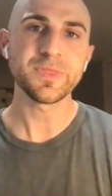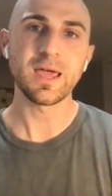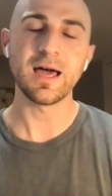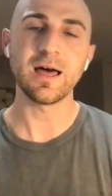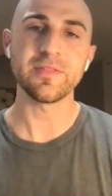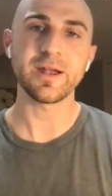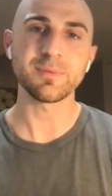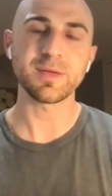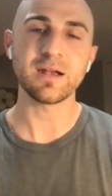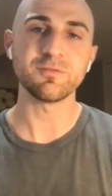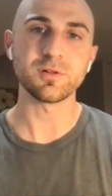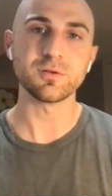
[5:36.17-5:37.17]
that I'm
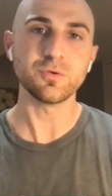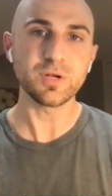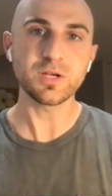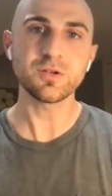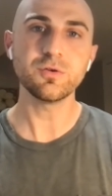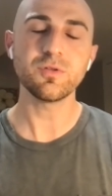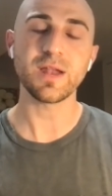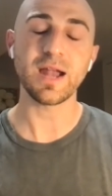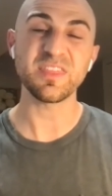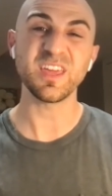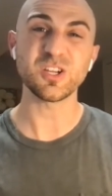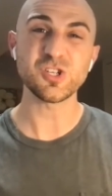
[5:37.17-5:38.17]
kind of alluding to that I
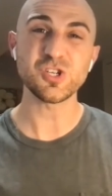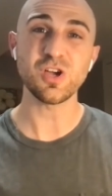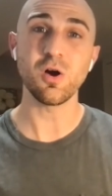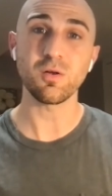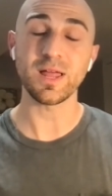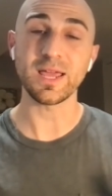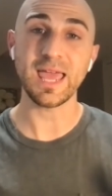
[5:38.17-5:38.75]
think show like,